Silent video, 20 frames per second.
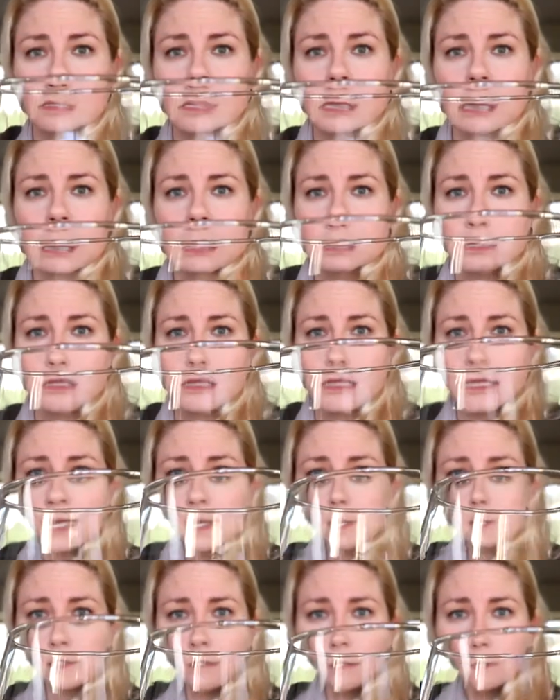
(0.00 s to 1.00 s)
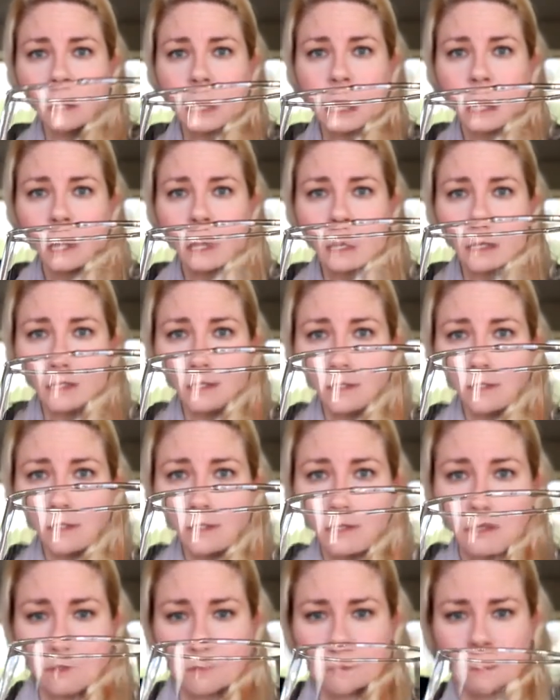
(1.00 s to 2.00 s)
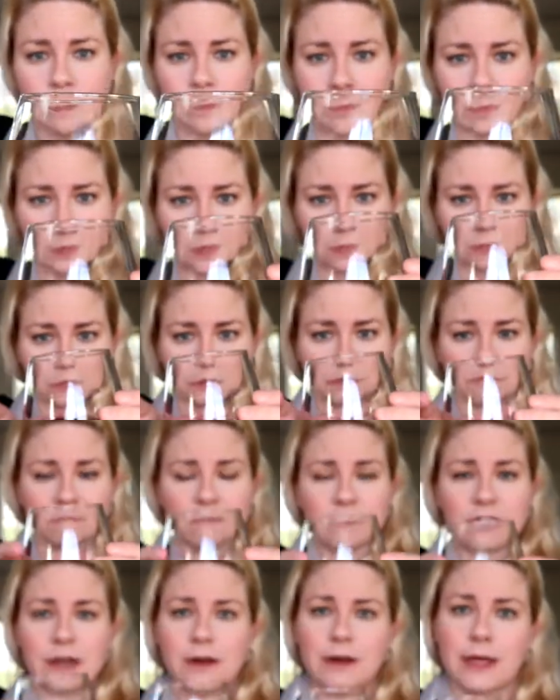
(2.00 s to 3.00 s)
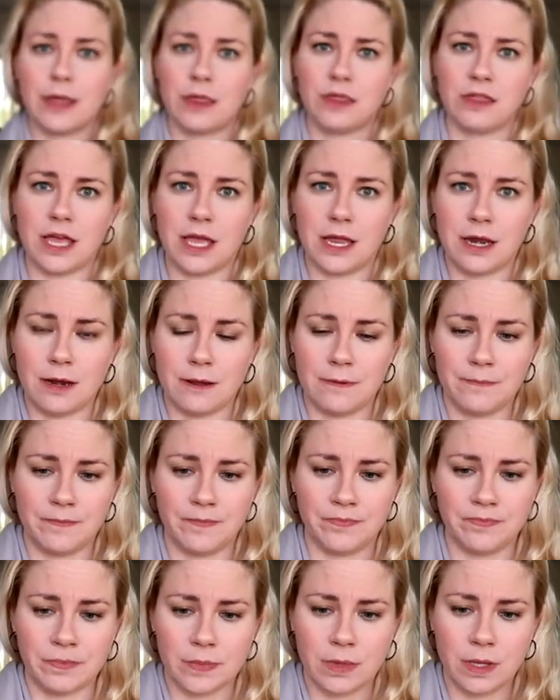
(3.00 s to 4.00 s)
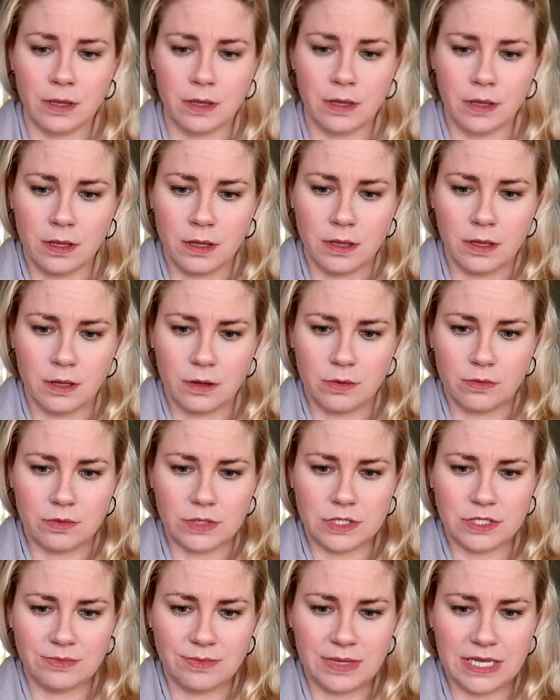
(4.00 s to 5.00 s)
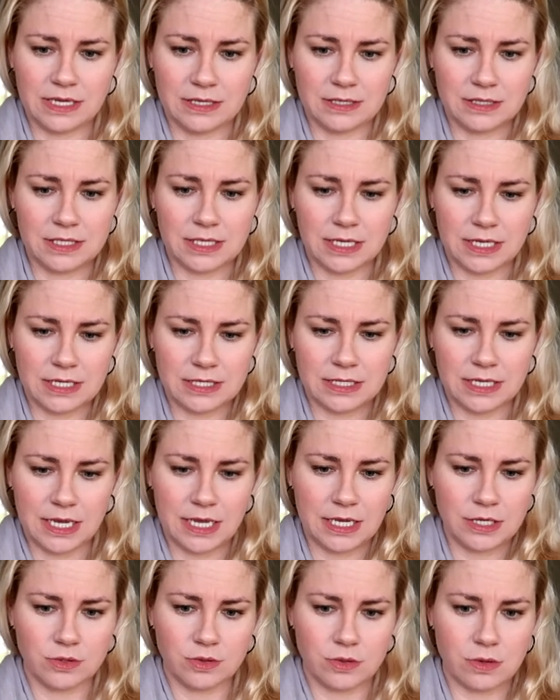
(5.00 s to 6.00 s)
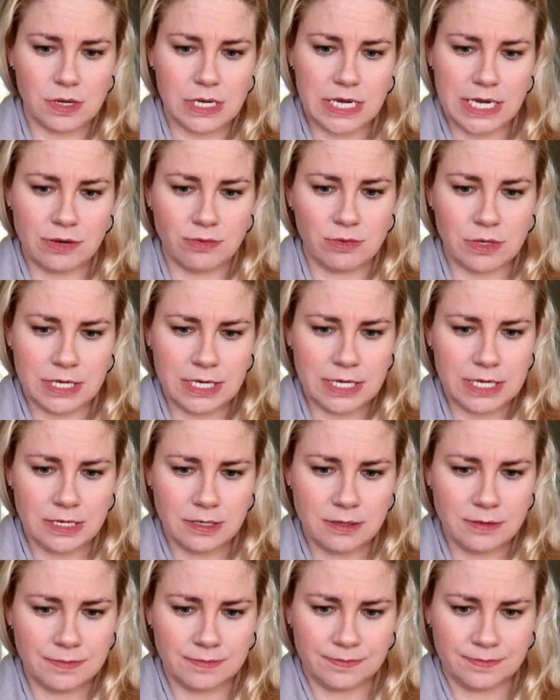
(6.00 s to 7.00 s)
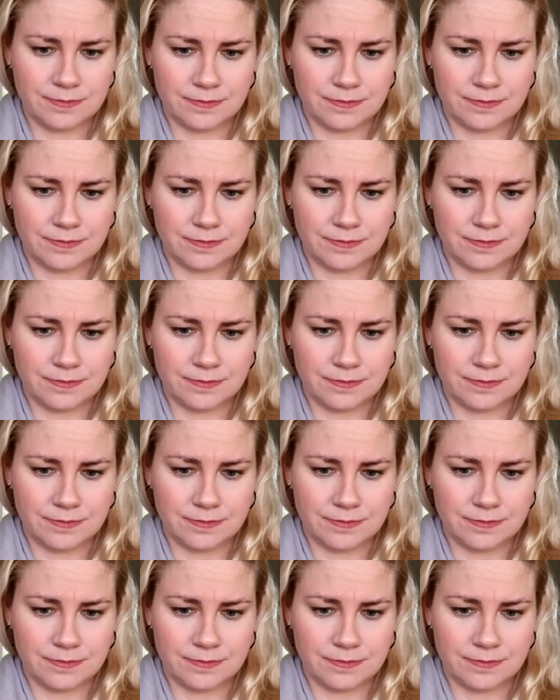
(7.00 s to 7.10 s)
see the legs on that. They're very thin, which means it's a dry wine.